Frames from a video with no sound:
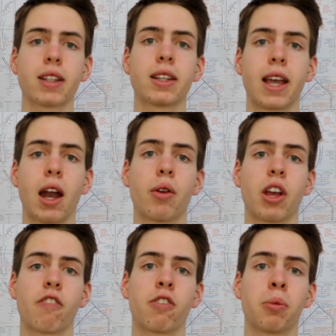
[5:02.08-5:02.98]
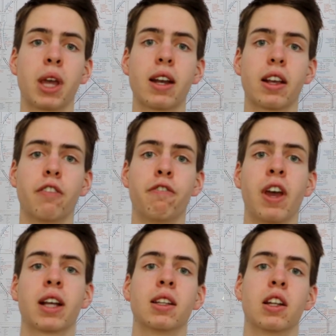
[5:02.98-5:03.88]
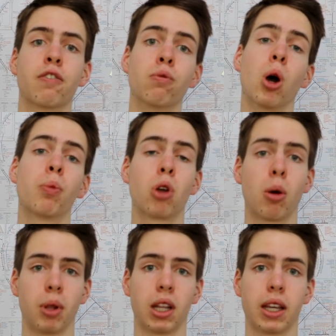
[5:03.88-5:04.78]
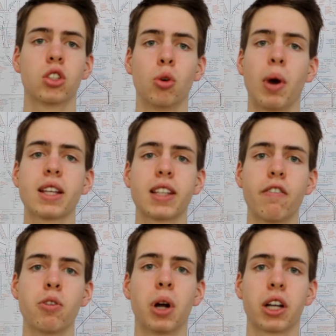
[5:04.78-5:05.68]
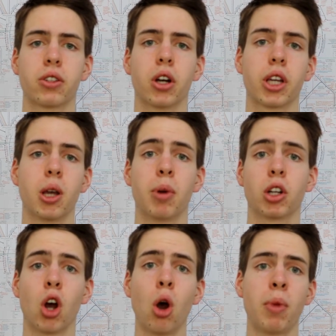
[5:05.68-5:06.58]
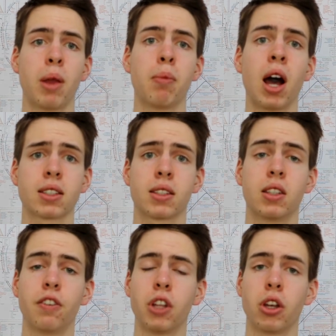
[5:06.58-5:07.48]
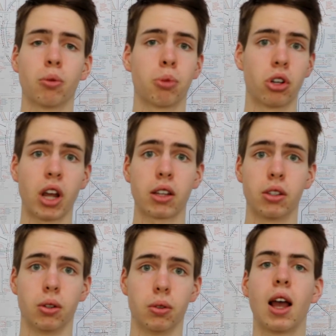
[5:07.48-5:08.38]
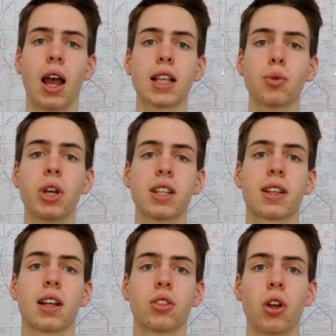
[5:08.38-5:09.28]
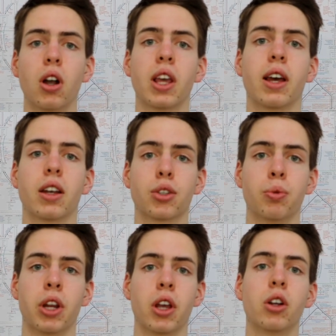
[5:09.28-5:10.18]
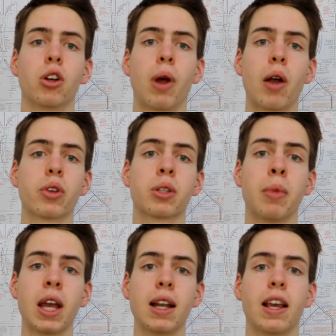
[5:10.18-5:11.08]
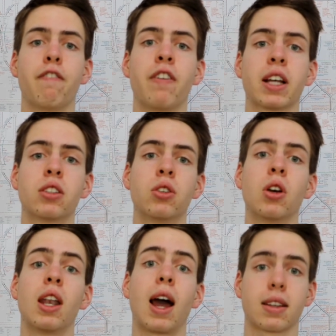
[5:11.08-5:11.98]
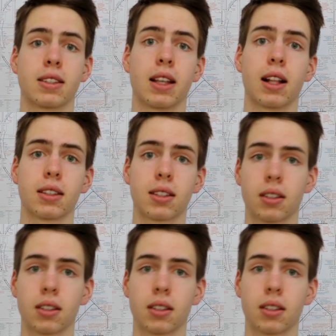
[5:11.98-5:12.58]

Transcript: the carrier from getting infected if worn properly. So why is everybody talking about homemade masks if they don't protect you? As we discussed earlier in this video, the virus mainly affects your lung cells.